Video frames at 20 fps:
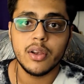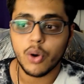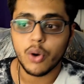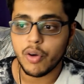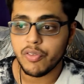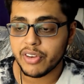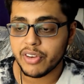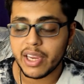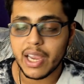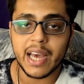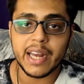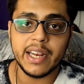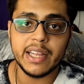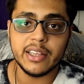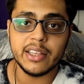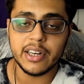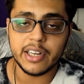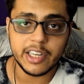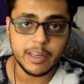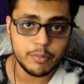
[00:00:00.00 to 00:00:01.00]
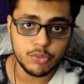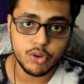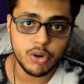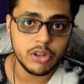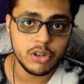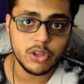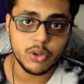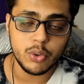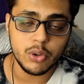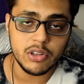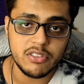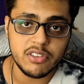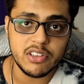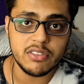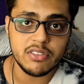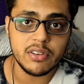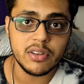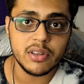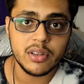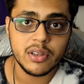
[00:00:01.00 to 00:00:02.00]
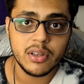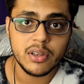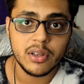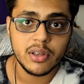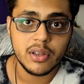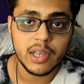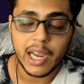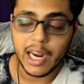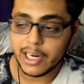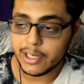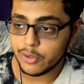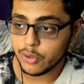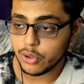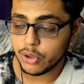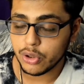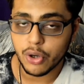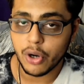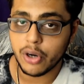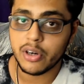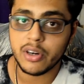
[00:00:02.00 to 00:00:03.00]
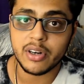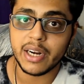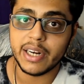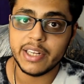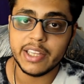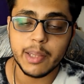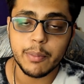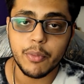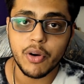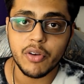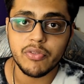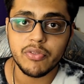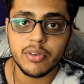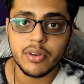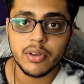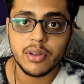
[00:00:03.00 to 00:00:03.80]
of carrying the team for the season, and to not write them off.